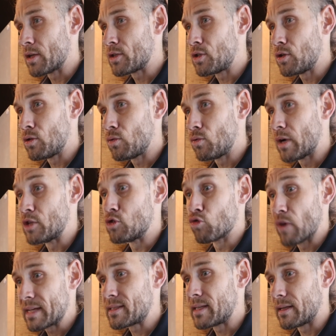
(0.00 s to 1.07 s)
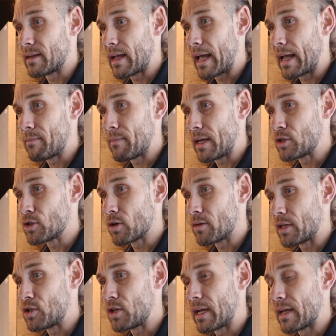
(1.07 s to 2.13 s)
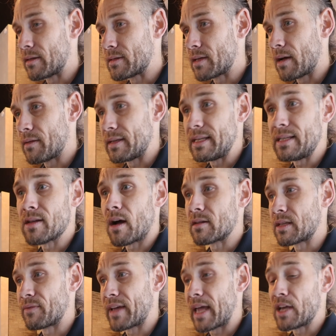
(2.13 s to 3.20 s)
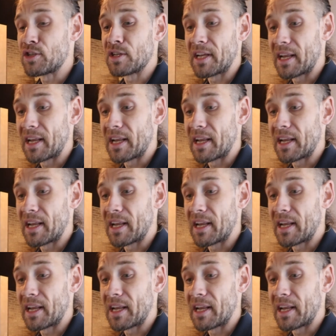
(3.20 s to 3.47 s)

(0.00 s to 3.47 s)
to address it and make sure that you get the detoxification.